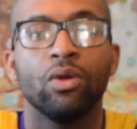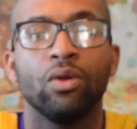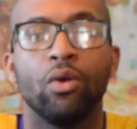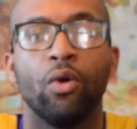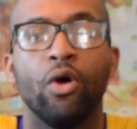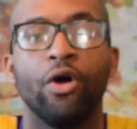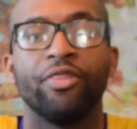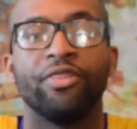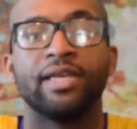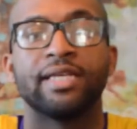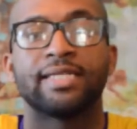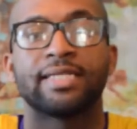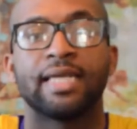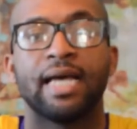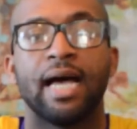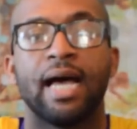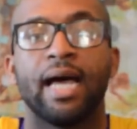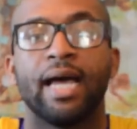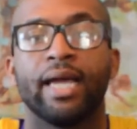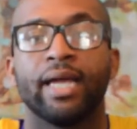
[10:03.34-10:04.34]
on this
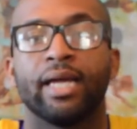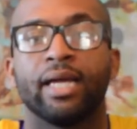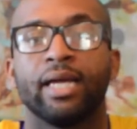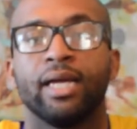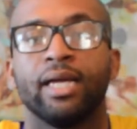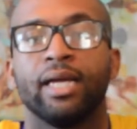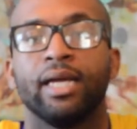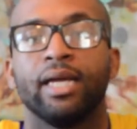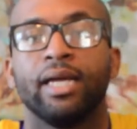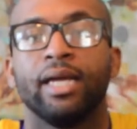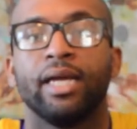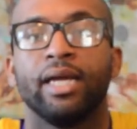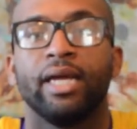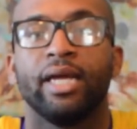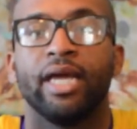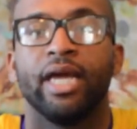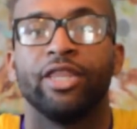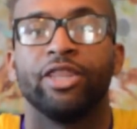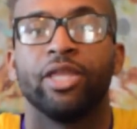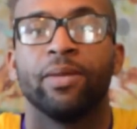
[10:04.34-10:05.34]
side,
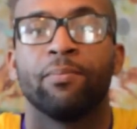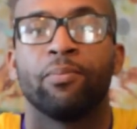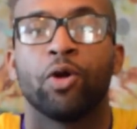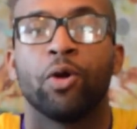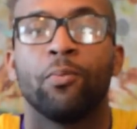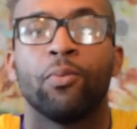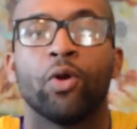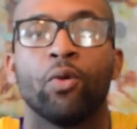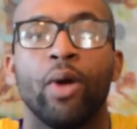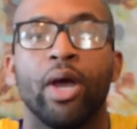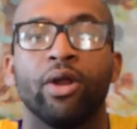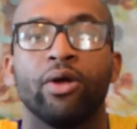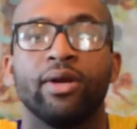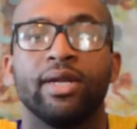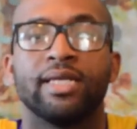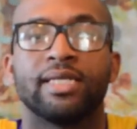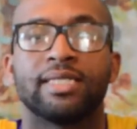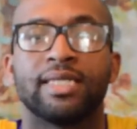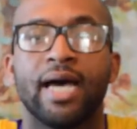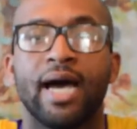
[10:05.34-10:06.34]
and then purple to white on
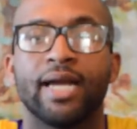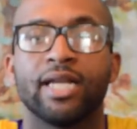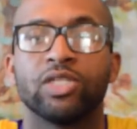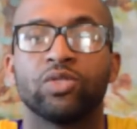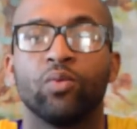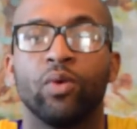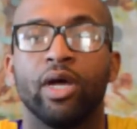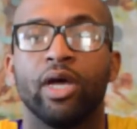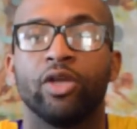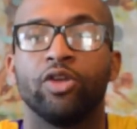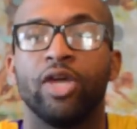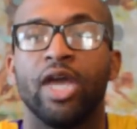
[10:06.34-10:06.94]
this side as well.